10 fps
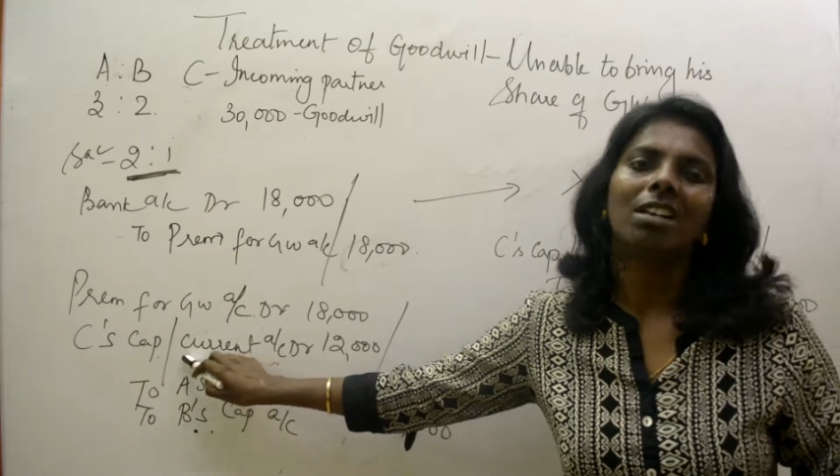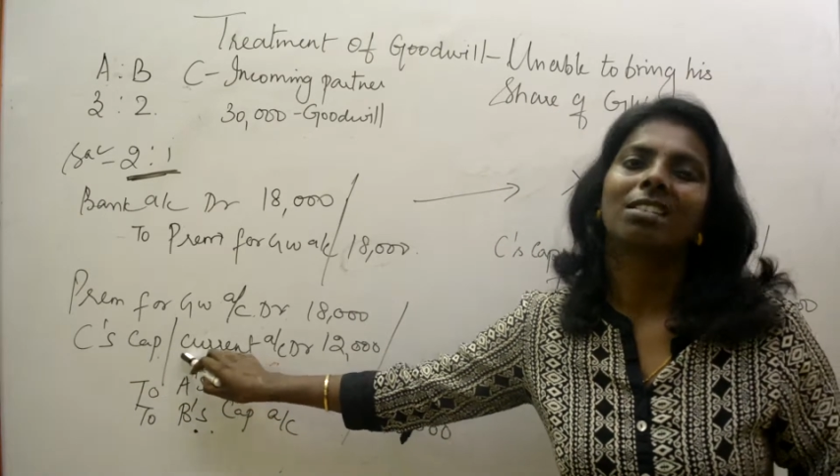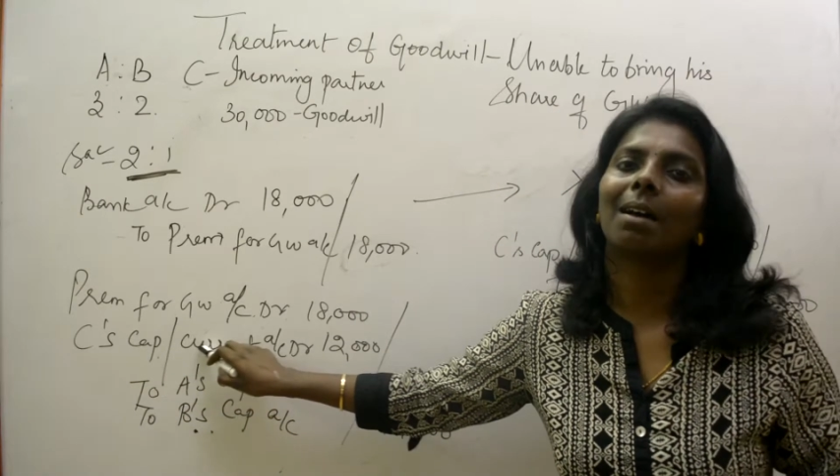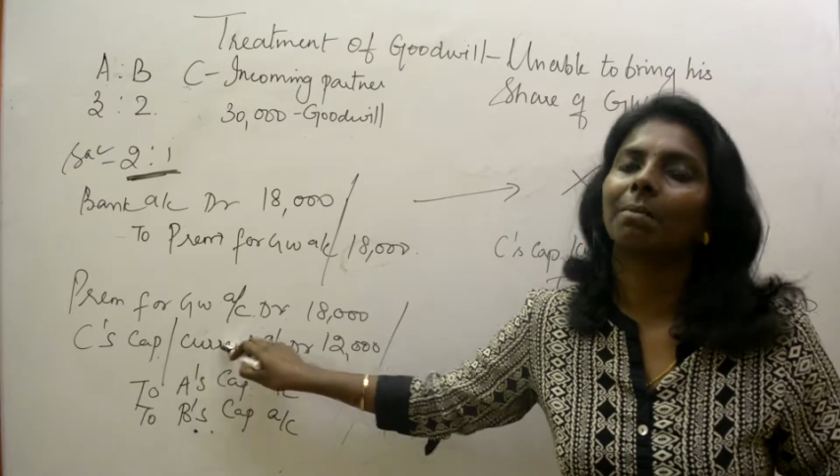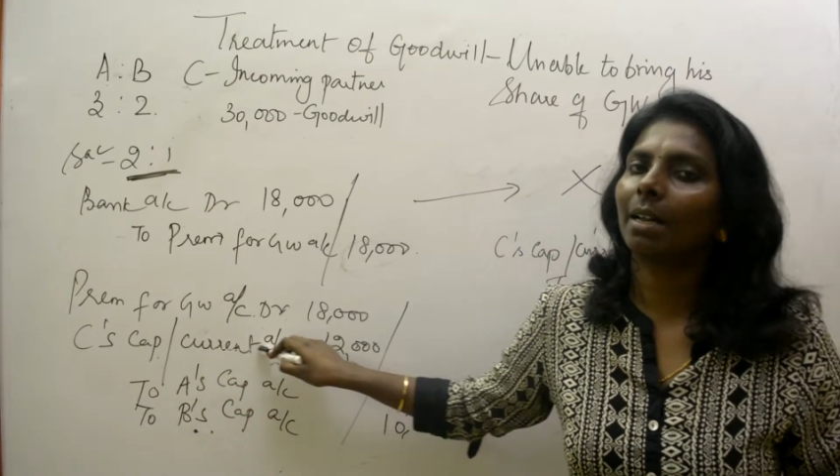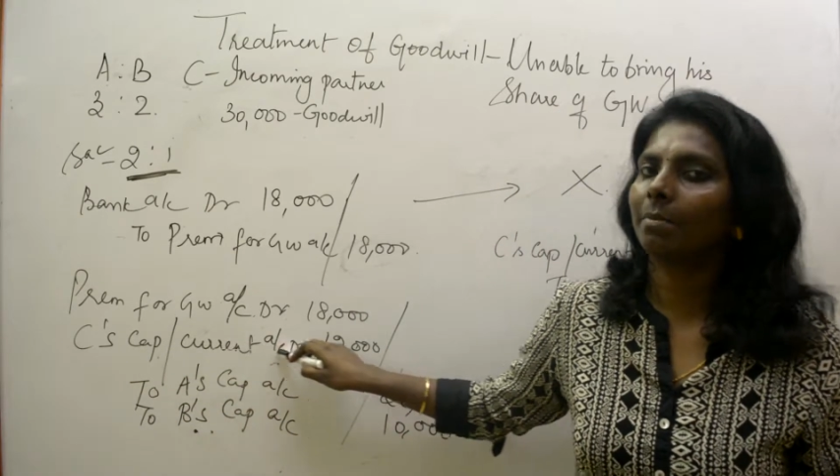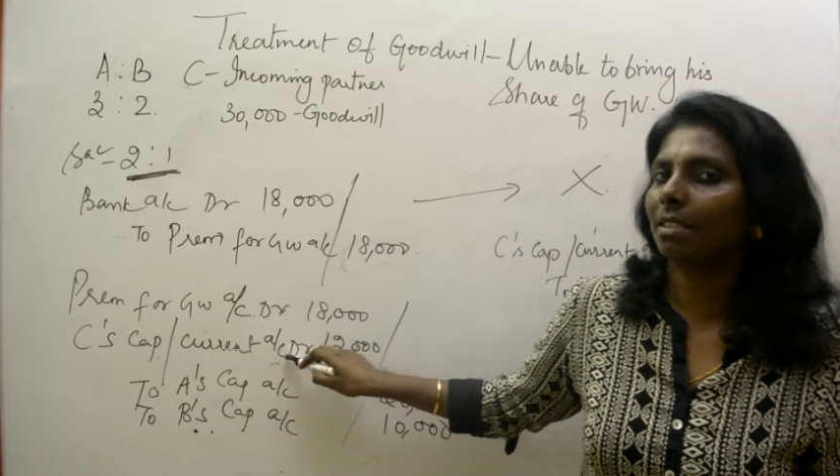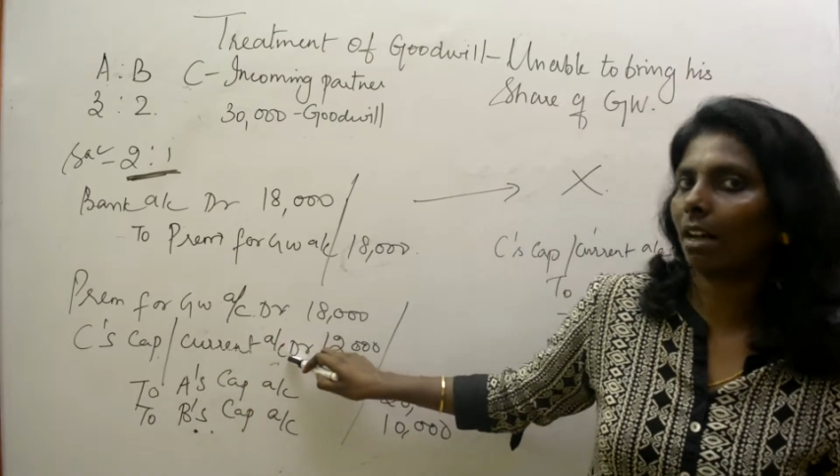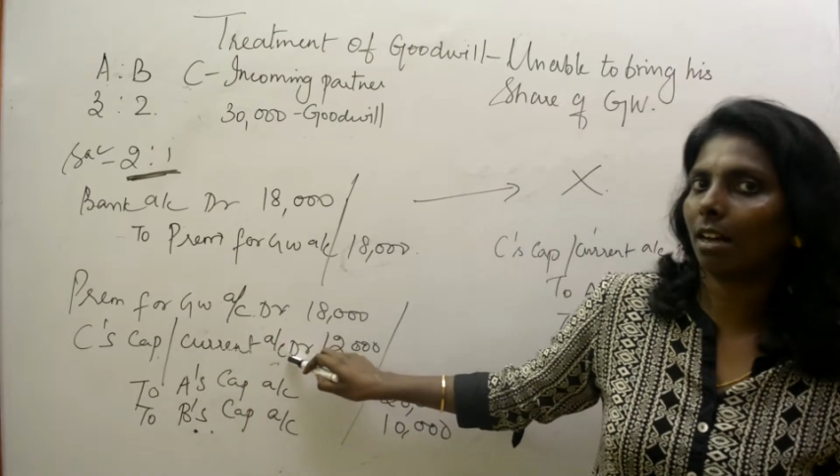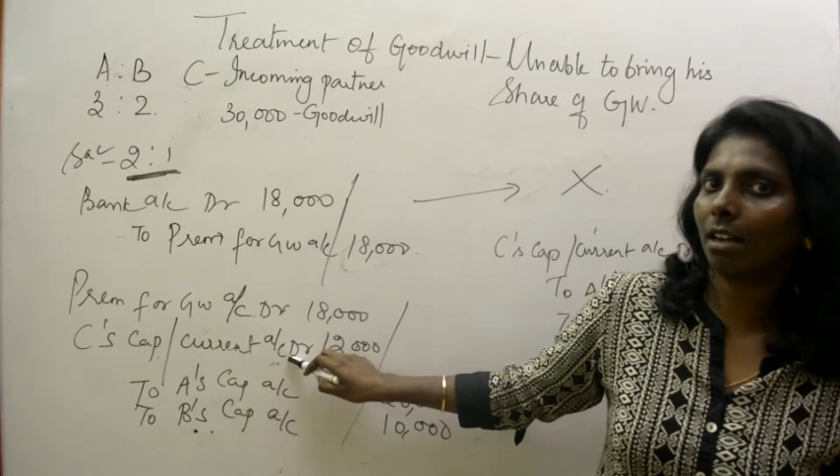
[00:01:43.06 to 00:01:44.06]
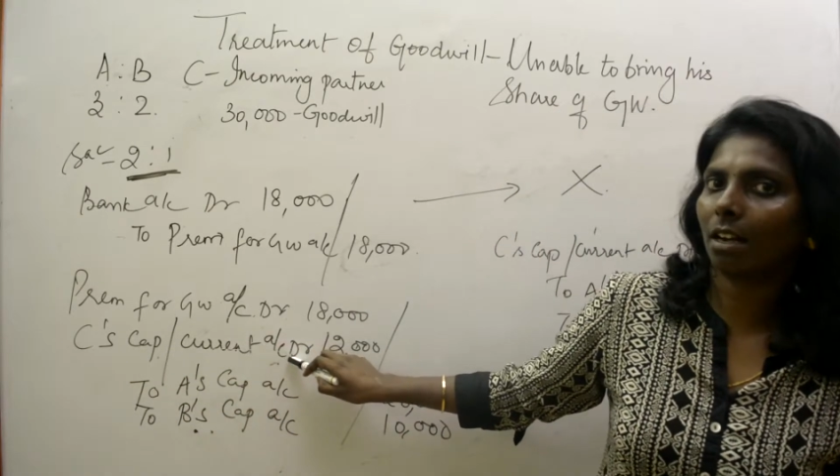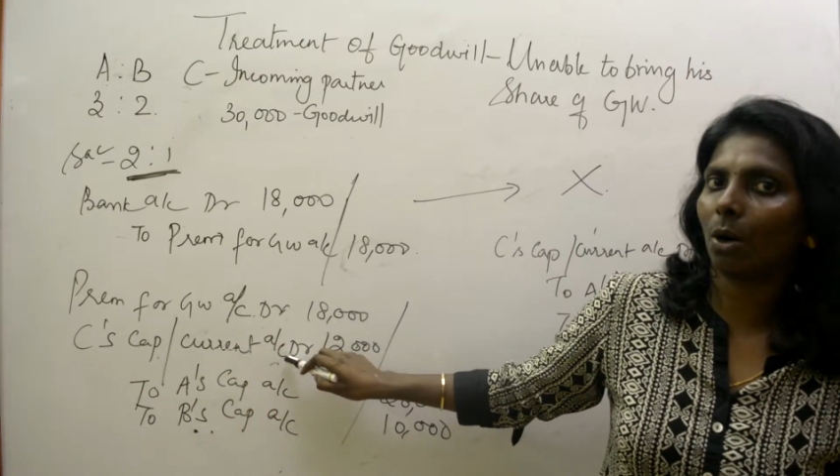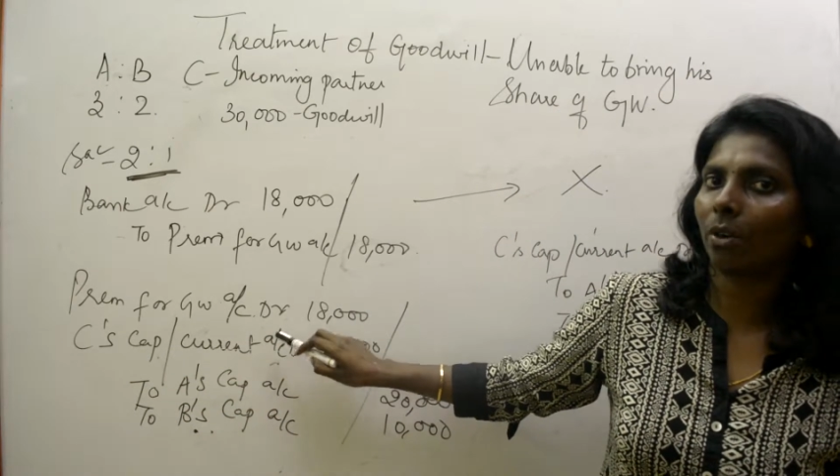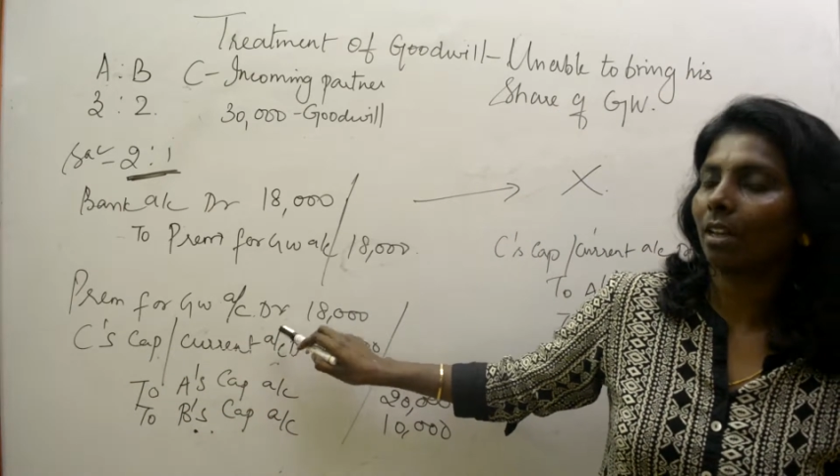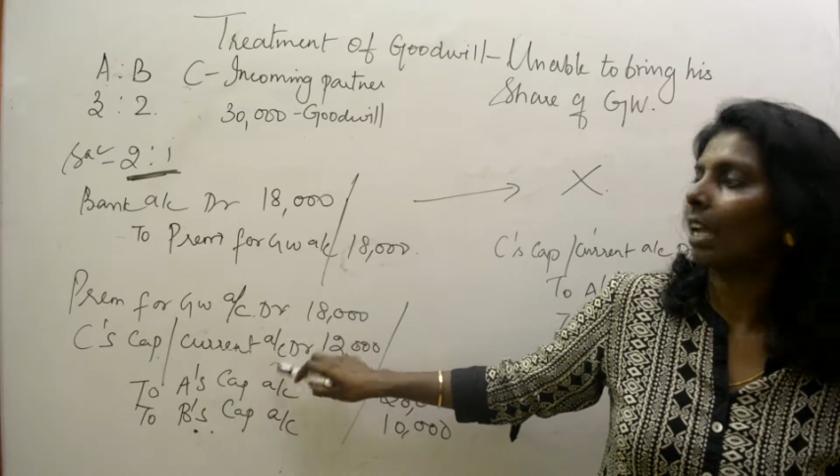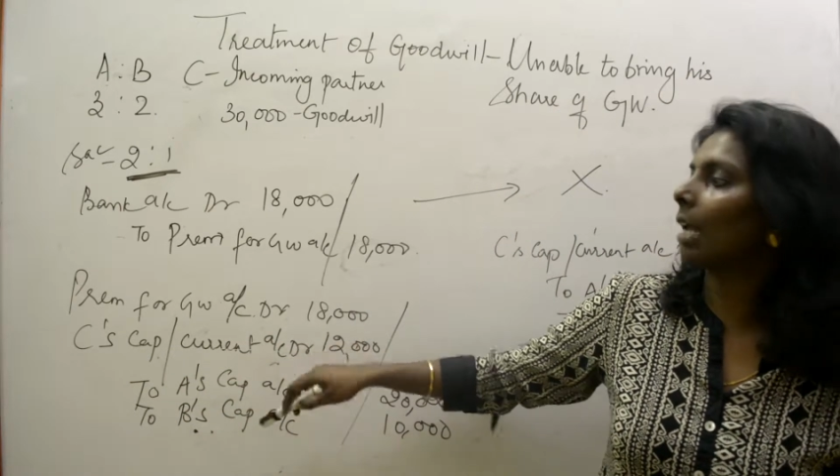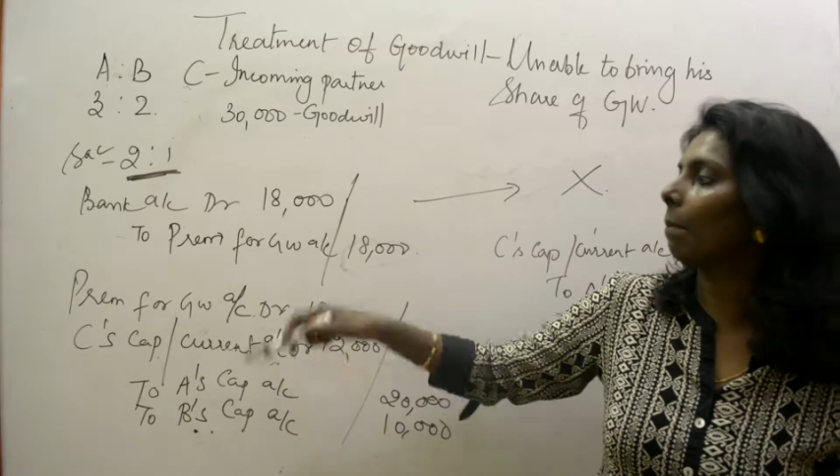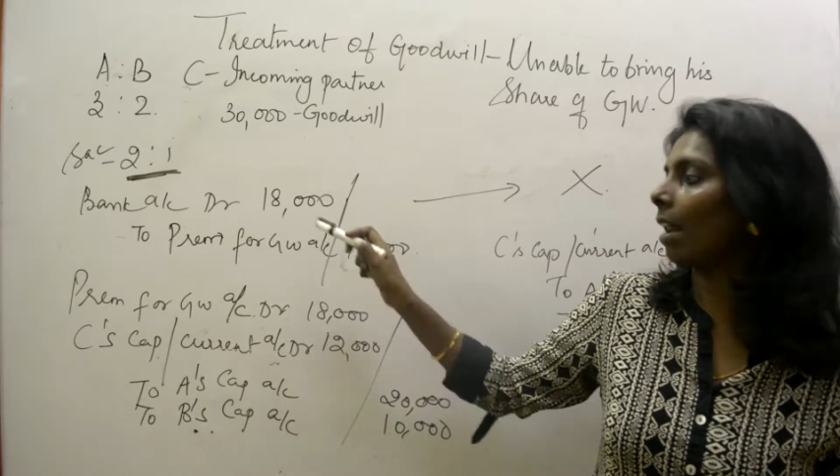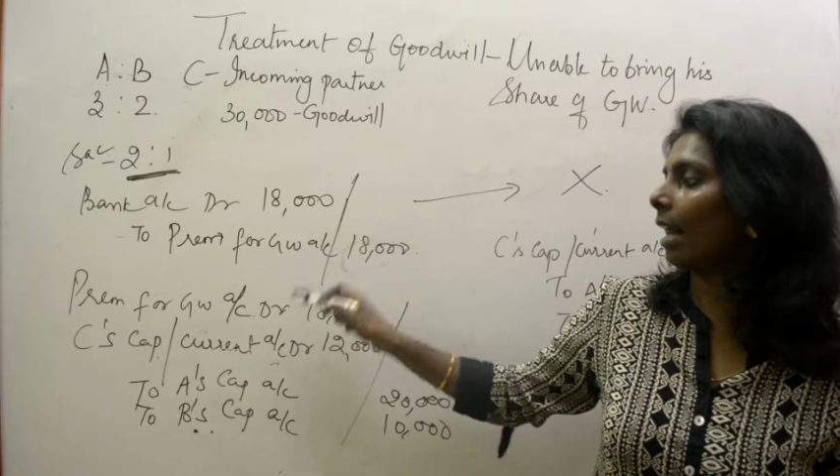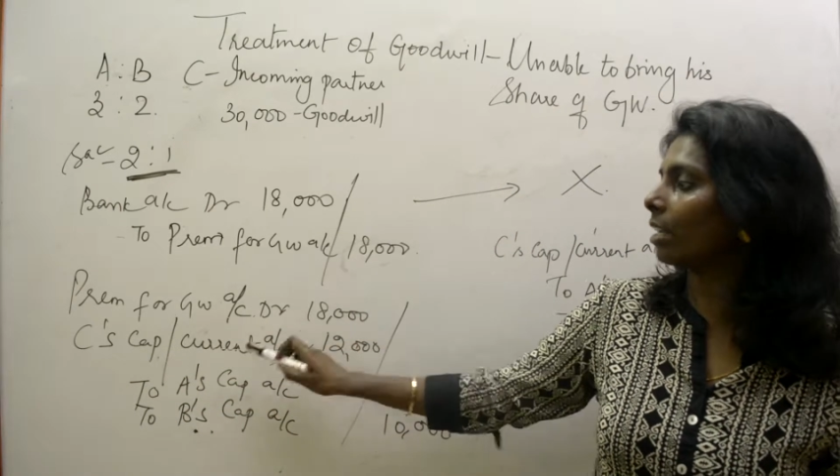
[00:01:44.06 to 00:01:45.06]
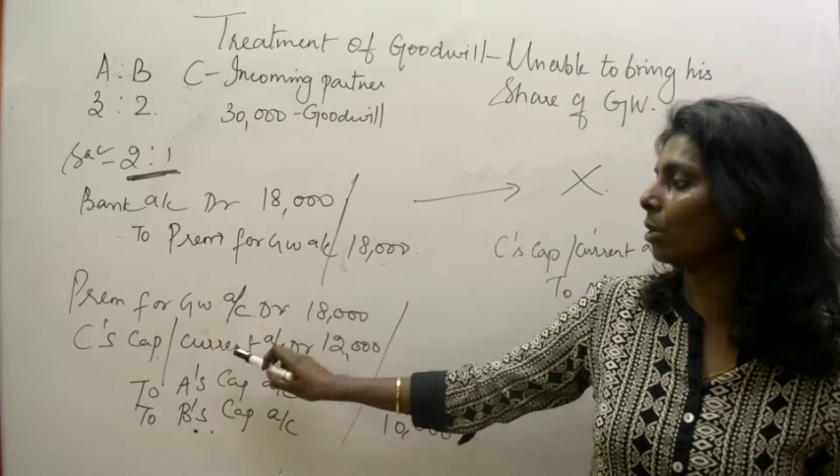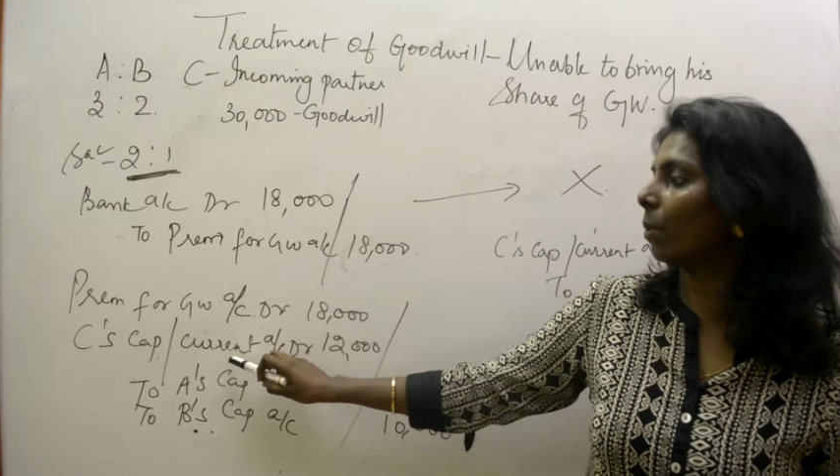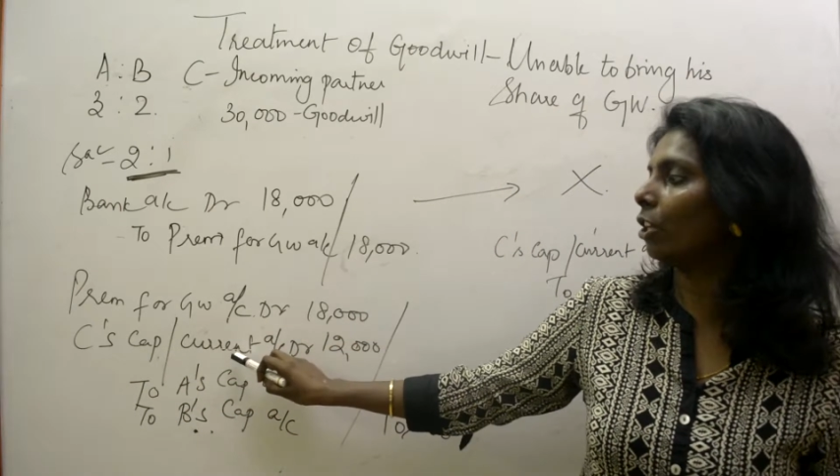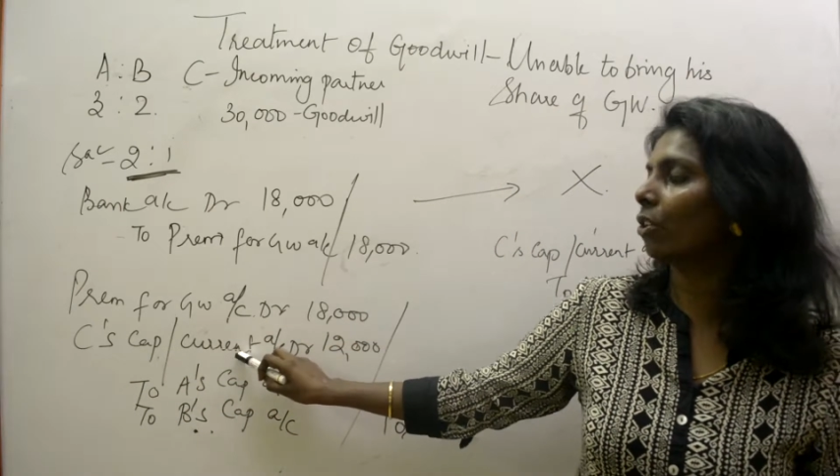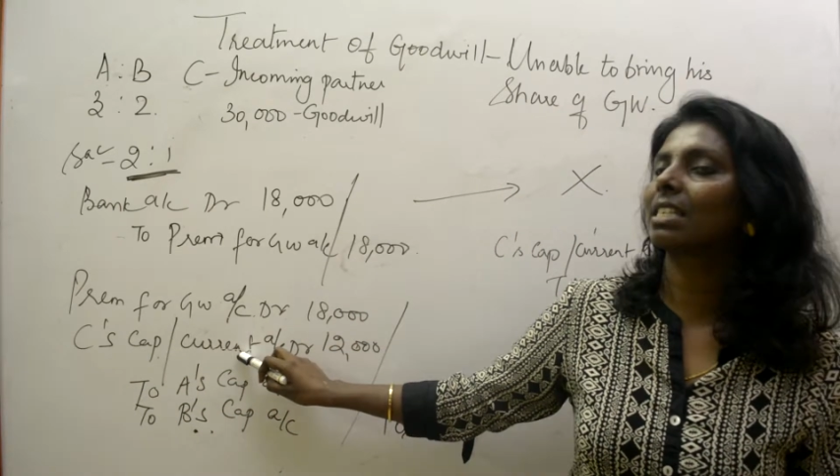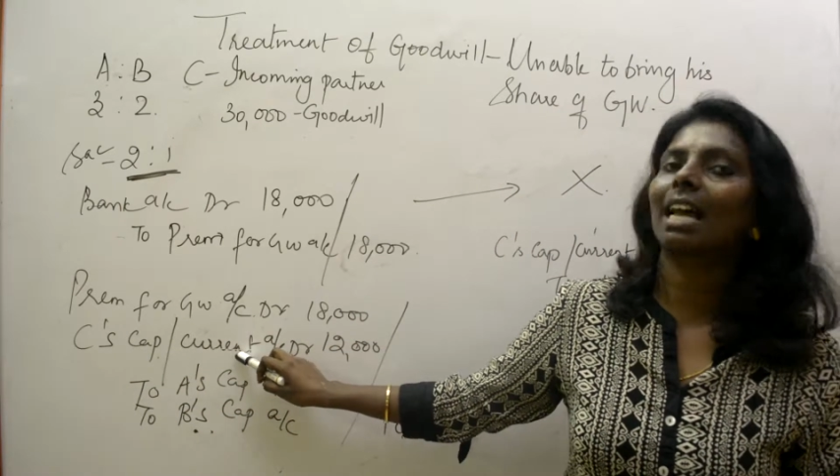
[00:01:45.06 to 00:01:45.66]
sometimes current account. In my later videos,